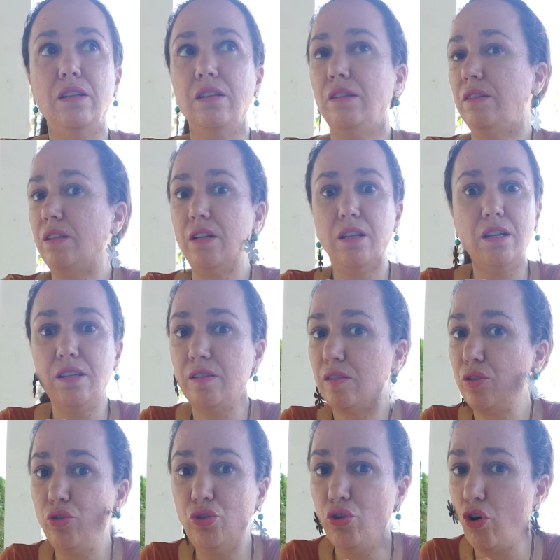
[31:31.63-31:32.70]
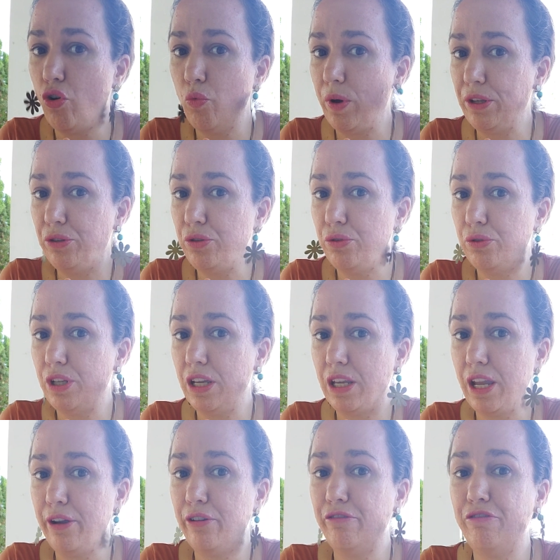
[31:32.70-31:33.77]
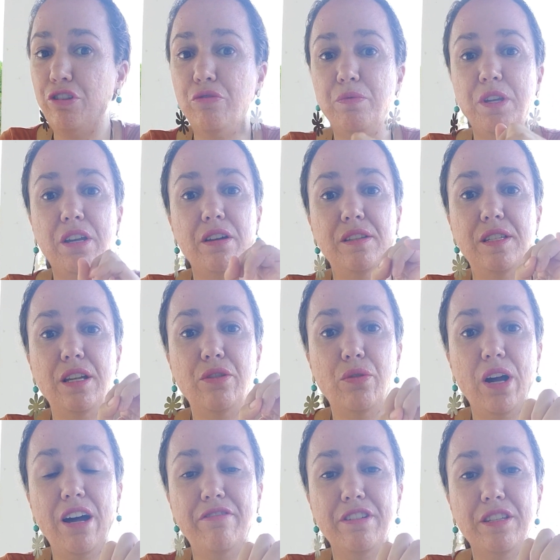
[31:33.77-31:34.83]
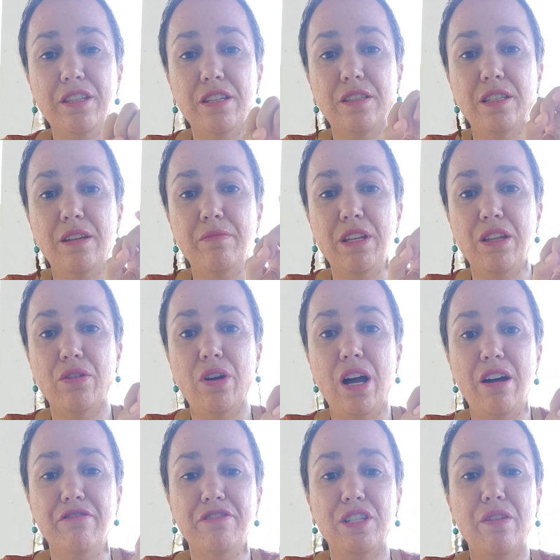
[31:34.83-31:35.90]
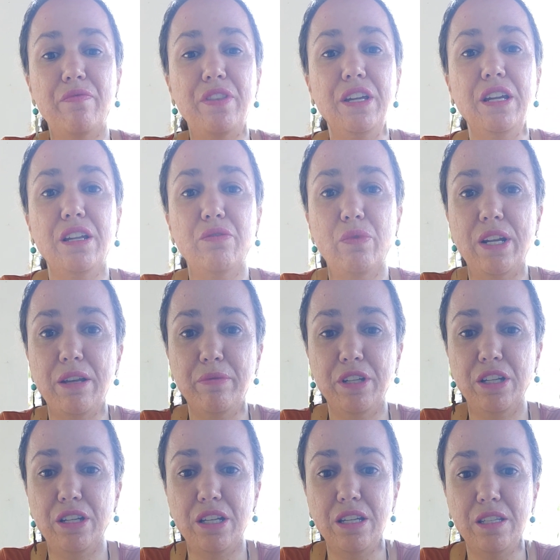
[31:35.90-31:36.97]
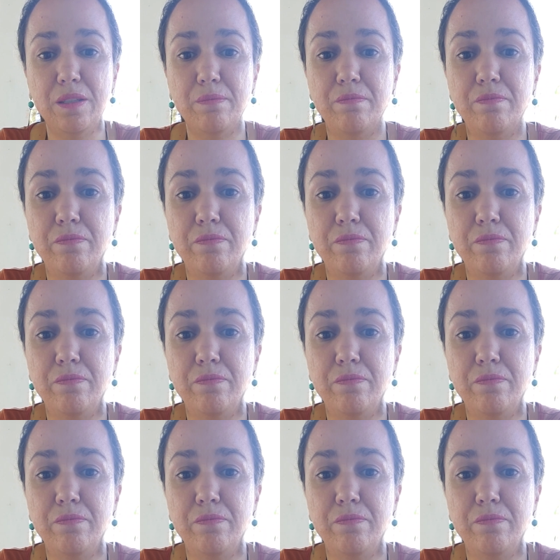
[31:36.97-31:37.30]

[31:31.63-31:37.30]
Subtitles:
there is no one to take care of you because they don't have a system, they don't have something, and whatever it is.